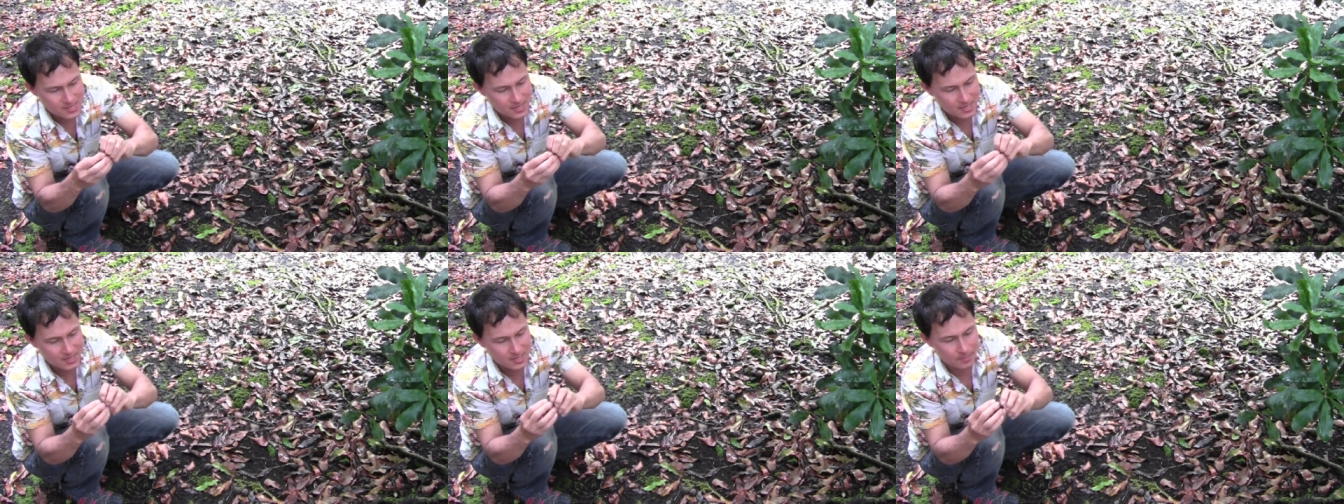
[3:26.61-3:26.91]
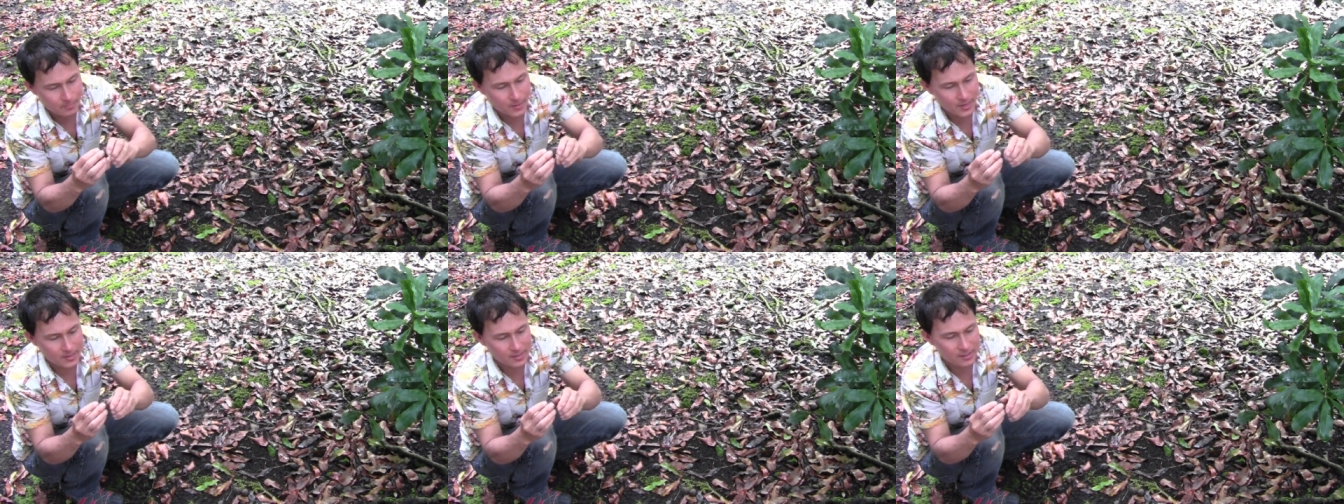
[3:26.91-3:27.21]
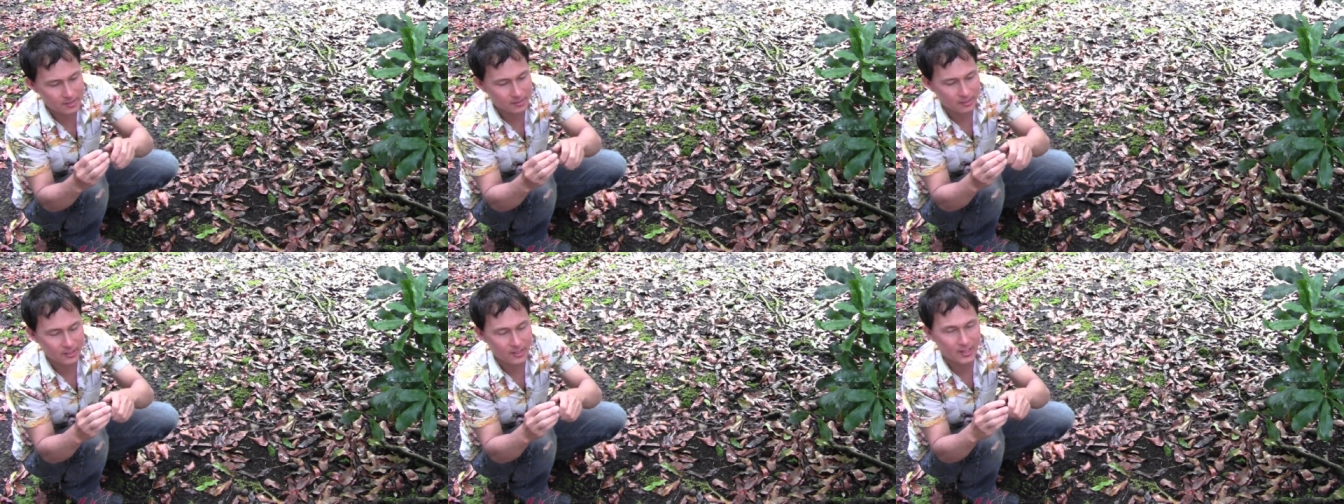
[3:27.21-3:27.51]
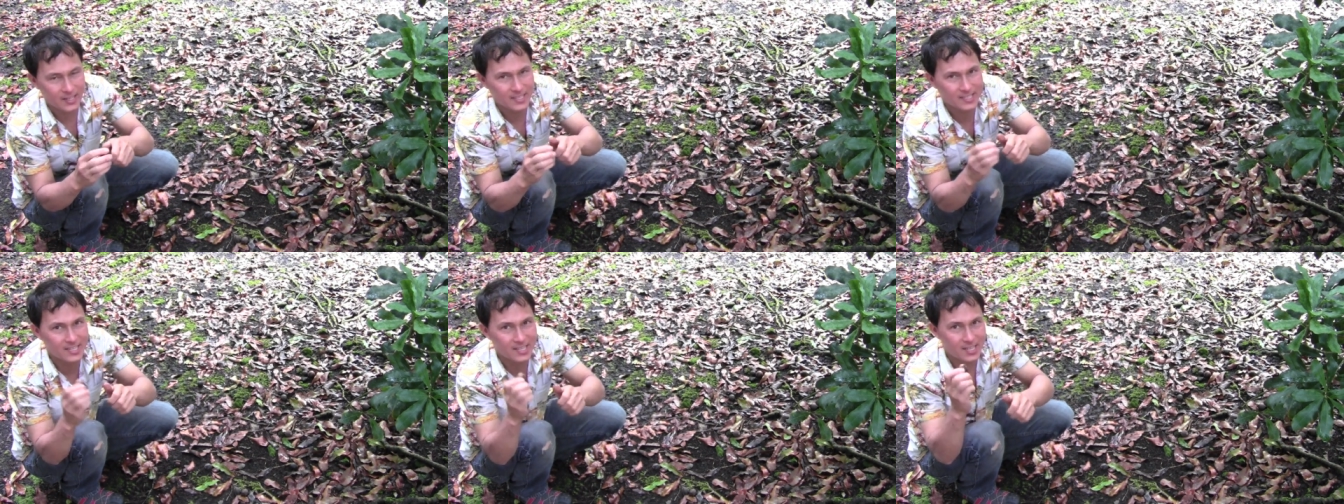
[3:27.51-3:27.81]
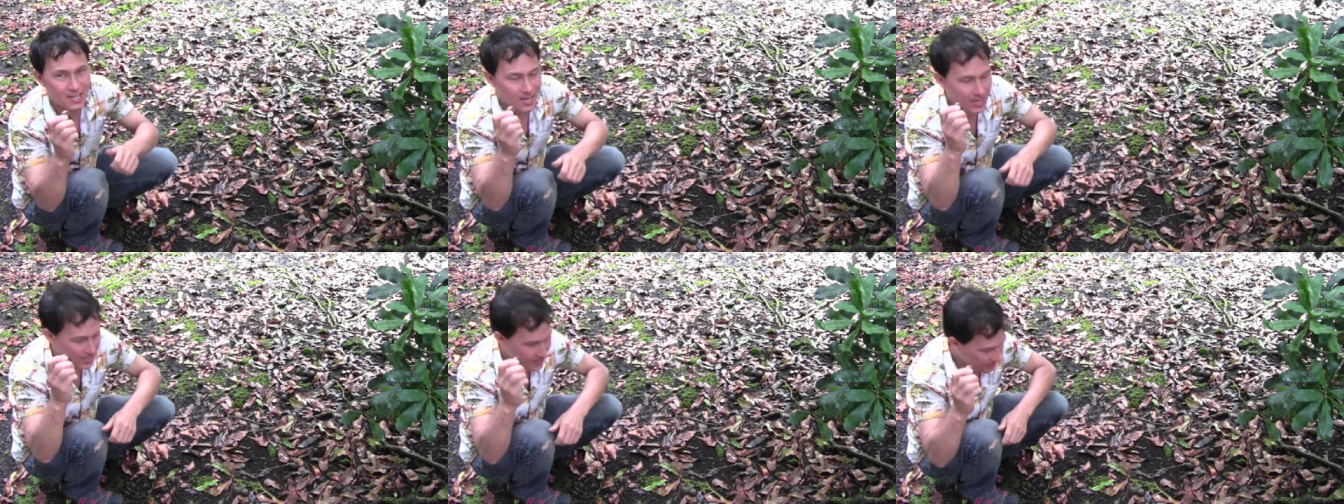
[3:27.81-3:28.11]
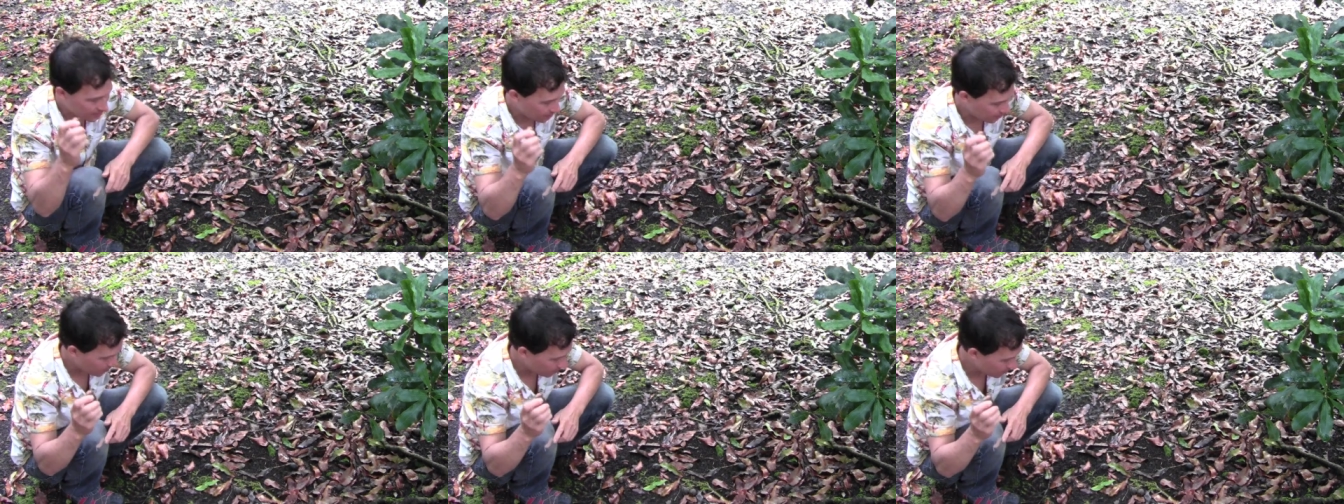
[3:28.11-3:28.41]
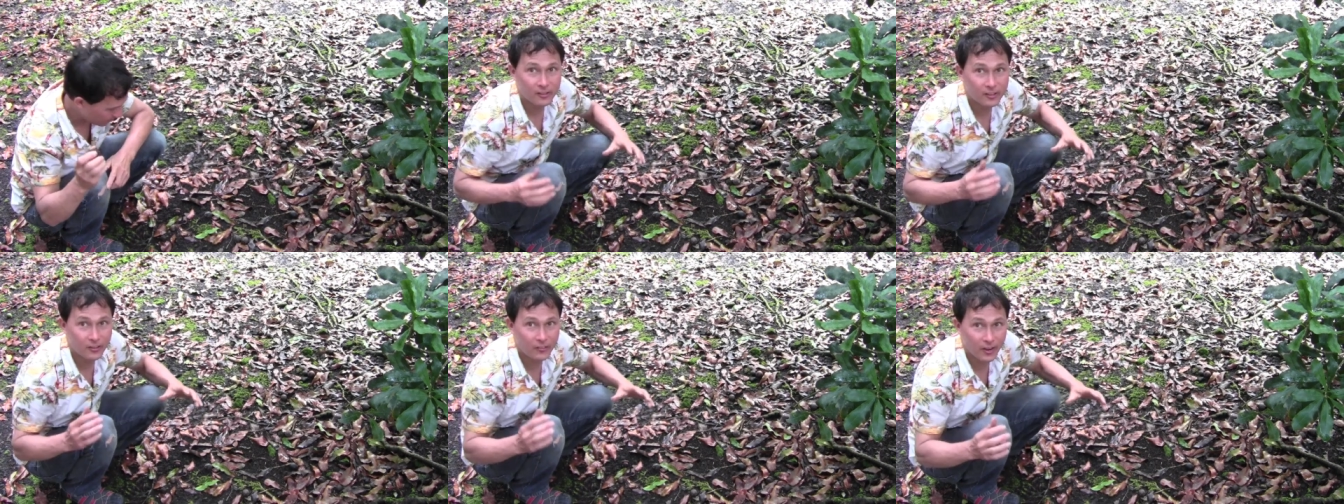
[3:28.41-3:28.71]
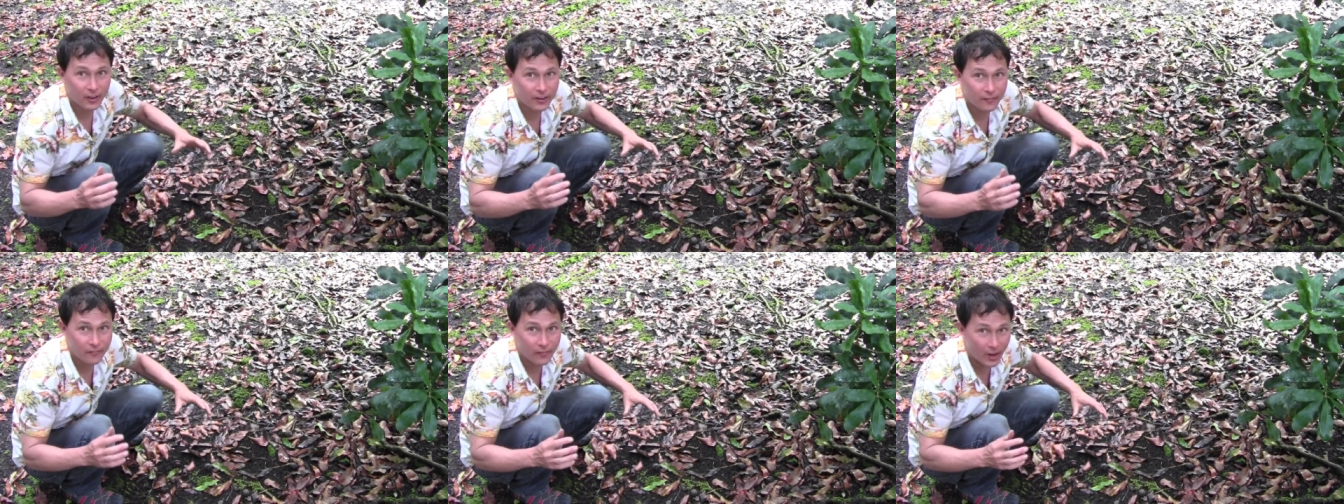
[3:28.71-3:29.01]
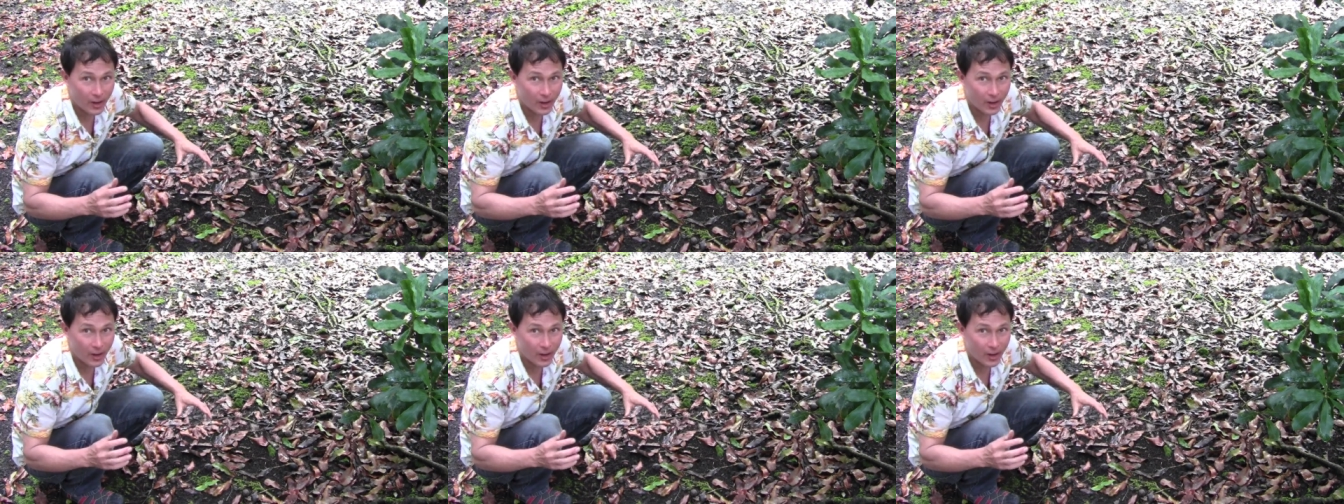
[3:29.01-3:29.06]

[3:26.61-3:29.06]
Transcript: and uh, basically uh, dehusk it. Let's see if I can